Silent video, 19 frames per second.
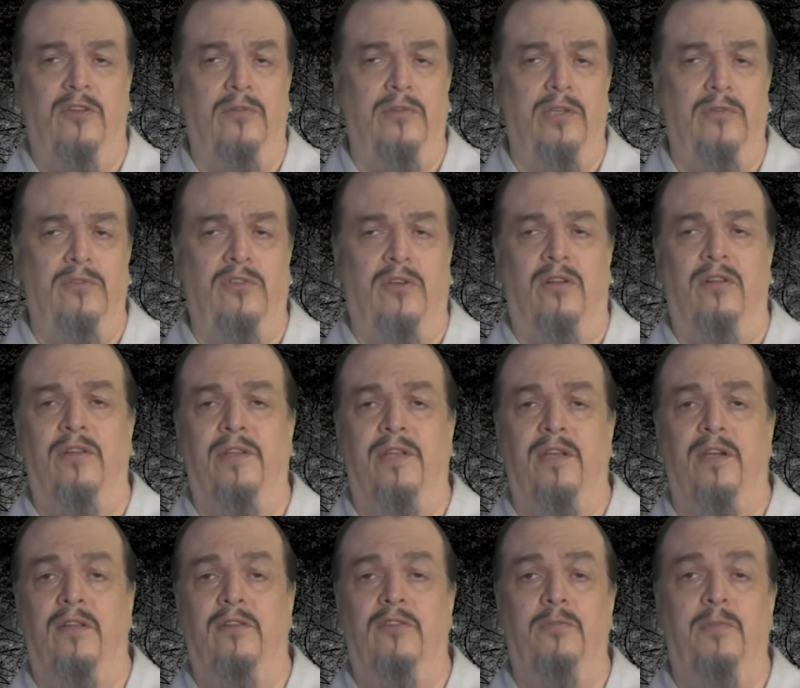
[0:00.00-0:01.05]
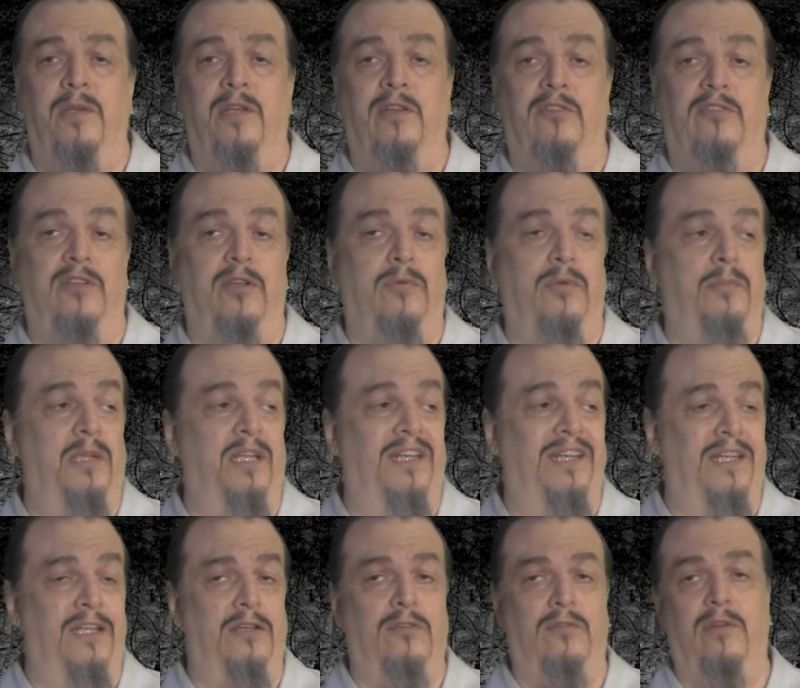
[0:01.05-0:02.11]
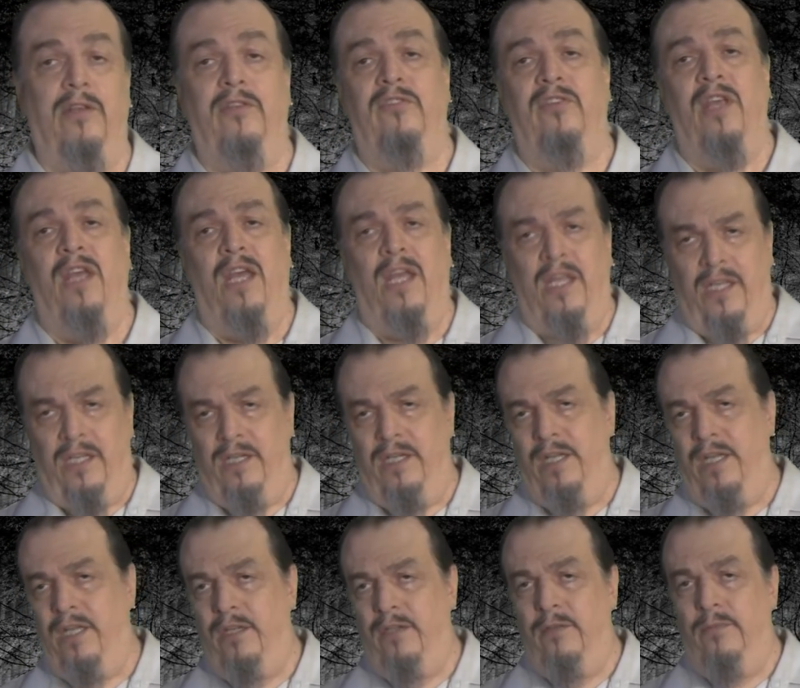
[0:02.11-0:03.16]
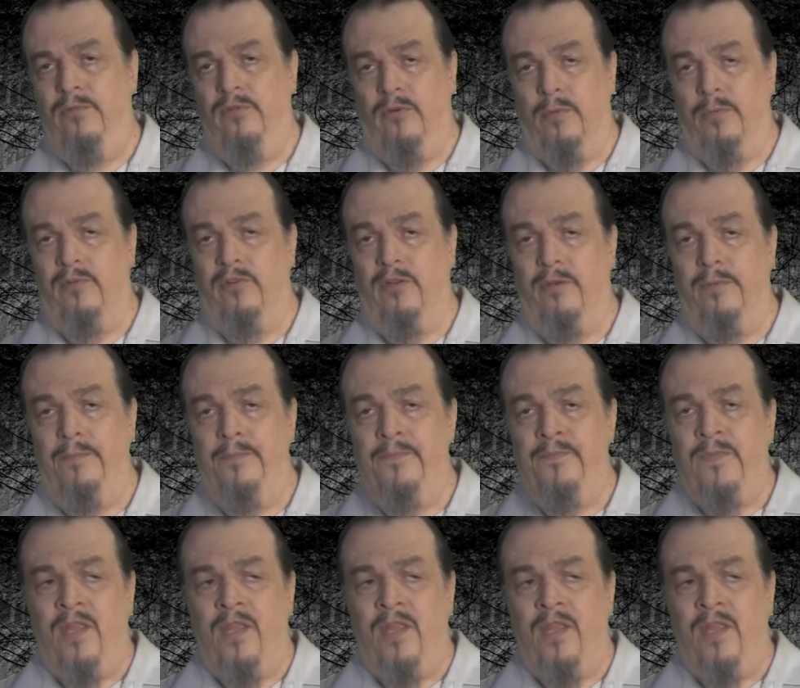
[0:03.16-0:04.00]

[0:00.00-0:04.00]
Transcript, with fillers: don't use all the colors because there would be an increase in heat absorption,